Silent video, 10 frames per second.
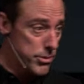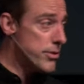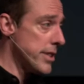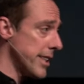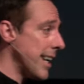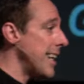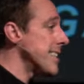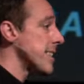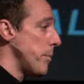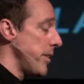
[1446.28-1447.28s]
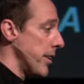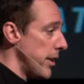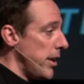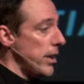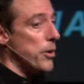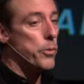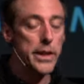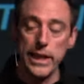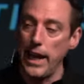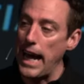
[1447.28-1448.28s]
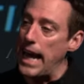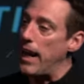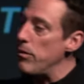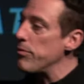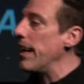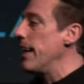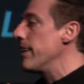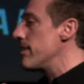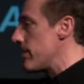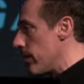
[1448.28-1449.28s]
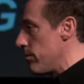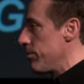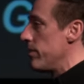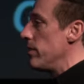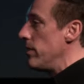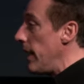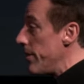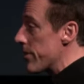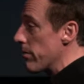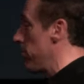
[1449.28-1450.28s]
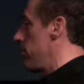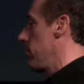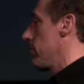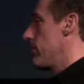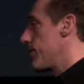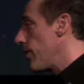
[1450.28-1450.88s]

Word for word: you see the concept here. We have a sinful nature, it's in